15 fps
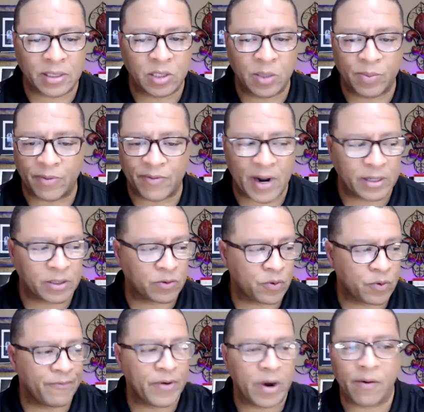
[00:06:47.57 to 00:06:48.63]
The supervisors
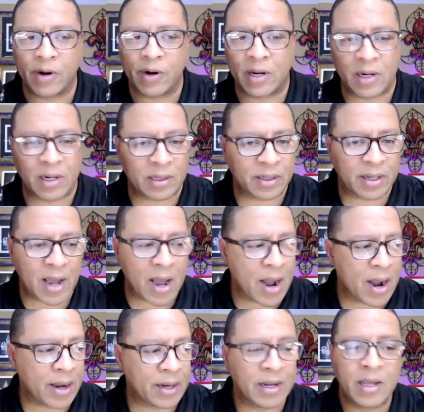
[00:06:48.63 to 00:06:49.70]
were very
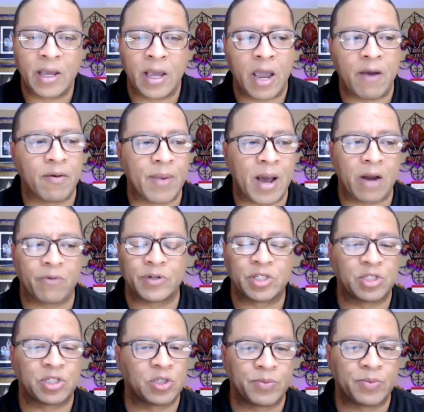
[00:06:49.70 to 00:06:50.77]
kind. Everybody was
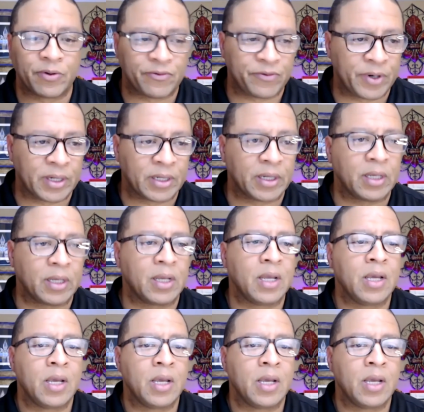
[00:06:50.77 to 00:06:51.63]
super friendly.